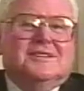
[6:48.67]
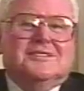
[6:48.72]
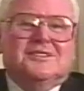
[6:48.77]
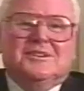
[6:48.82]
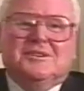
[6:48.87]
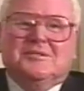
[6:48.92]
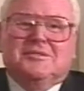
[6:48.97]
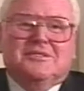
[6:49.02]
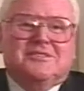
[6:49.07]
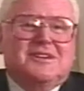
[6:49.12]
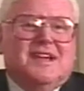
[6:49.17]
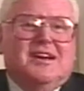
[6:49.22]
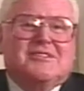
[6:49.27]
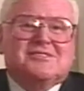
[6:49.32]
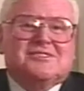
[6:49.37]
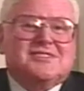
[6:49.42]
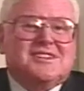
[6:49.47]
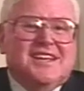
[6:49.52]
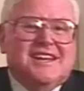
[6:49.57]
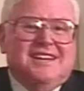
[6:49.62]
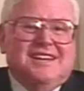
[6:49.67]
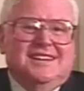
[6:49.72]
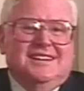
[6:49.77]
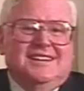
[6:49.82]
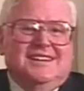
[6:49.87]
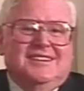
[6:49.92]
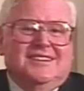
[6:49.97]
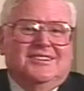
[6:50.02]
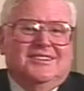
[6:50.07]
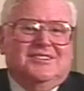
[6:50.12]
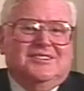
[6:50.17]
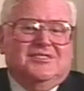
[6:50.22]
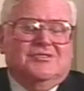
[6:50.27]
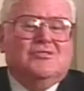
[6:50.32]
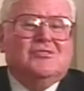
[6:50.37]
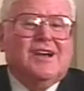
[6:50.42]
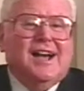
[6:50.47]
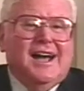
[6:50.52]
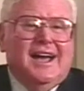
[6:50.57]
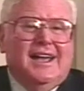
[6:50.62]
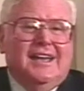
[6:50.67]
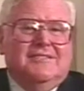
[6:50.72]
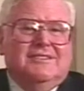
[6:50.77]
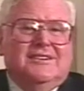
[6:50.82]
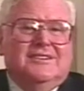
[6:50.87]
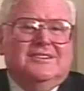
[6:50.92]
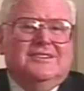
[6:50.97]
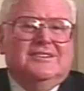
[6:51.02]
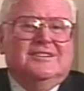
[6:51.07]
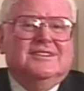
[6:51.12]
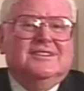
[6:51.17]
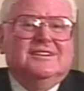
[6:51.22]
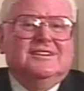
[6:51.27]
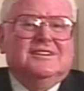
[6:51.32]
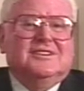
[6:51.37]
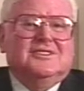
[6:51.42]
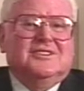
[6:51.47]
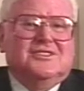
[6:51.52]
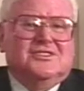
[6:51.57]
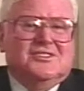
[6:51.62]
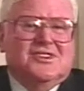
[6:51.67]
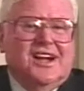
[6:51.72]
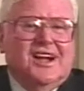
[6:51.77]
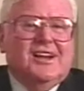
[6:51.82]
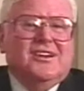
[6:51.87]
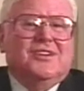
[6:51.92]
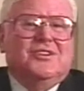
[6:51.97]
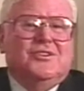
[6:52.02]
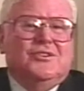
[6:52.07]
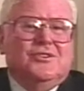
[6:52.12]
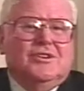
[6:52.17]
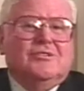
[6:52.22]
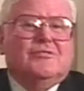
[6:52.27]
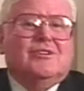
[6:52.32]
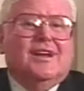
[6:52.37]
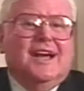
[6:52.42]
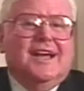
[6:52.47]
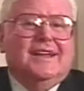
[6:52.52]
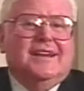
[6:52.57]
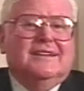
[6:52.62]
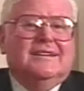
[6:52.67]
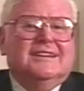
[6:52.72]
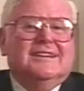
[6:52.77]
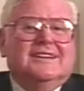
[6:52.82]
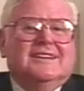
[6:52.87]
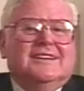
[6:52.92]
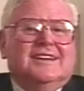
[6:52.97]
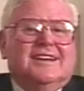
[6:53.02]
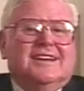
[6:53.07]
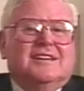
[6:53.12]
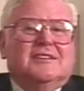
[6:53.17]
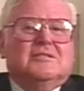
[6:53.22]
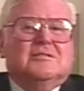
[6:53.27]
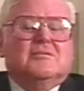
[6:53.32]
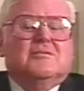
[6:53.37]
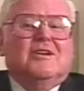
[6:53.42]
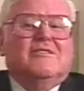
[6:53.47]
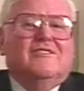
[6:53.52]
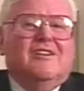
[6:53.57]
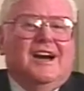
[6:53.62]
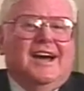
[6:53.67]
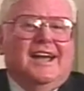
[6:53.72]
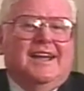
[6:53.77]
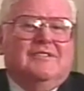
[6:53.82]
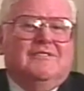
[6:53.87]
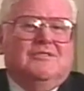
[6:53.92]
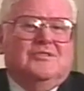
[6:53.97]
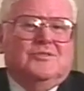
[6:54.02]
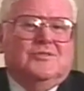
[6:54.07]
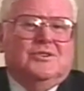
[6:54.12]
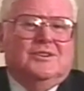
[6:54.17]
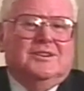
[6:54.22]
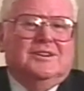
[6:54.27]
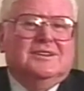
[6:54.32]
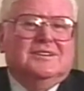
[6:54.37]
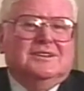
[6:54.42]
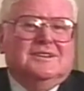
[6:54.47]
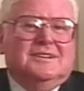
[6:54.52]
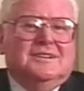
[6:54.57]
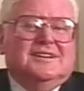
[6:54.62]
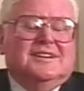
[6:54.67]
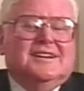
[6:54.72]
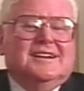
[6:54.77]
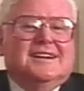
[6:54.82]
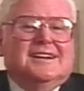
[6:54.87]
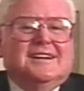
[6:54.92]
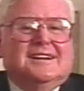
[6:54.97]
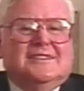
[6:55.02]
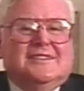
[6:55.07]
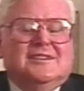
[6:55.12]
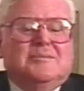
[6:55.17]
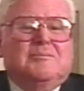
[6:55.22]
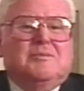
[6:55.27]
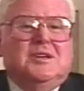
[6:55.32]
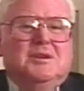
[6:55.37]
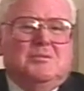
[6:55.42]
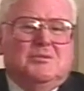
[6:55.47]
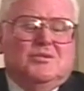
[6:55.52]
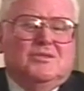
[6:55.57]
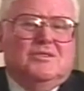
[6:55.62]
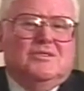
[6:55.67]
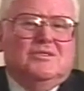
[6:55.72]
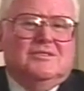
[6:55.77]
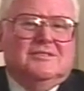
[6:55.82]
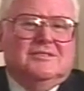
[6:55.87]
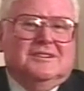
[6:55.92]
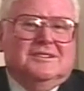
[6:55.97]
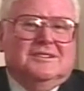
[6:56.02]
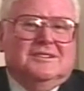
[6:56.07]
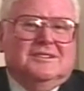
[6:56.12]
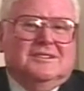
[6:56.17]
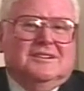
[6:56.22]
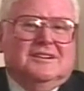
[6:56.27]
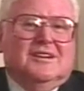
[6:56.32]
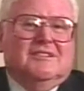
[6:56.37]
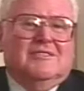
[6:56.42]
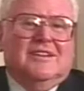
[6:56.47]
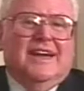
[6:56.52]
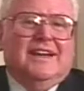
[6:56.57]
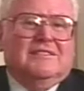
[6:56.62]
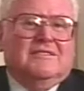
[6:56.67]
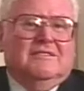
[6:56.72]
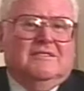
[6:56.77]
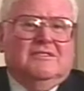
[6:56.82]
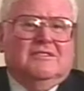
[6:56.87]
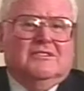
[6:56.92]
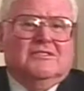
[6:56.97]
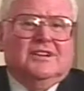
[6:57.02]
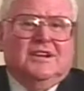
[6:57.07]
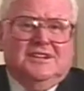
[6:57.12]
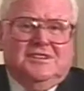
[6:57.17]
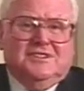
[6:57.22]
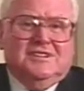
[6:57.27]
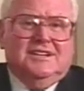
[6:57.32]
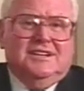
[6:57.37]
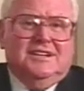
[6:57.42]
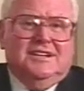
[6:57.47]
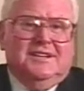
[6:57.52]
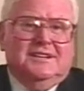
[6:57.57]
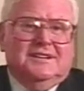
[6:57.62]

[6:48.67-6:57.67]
She was outstanding in her drive and her desire to do it right and to provide for the people of that great city.